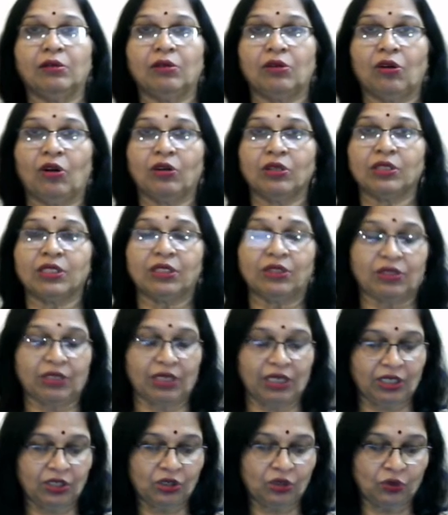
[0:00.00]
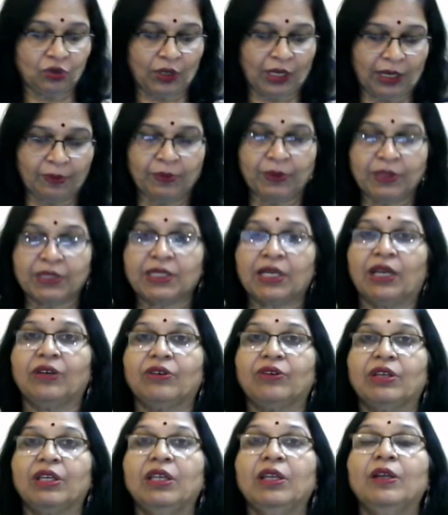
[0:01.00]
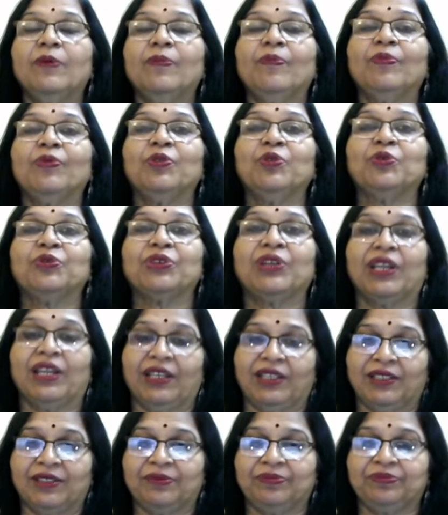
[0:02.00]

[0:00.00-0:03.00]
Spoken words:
concentrate to help this country to trade.